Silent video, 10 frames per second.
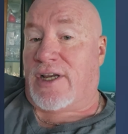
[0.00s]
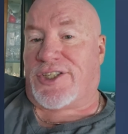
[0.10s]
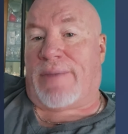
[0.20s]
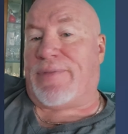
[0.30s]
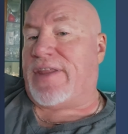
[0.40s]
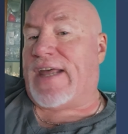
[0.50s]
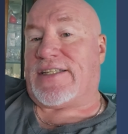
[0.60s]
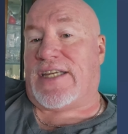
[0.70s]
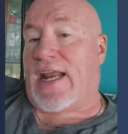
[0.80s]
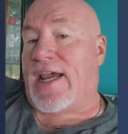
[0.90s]
something
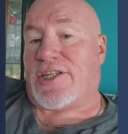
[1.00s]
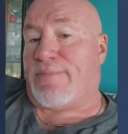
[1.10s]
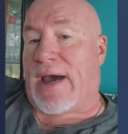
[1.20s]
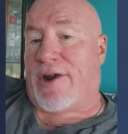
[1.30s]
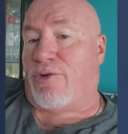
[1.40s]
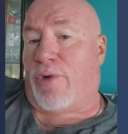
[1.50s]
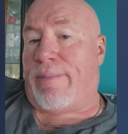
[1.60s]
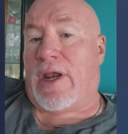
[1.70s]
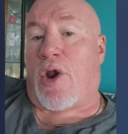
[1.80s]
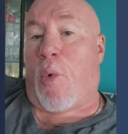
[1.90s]
that today's modern
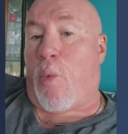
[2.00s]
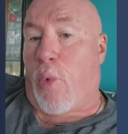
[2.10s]
women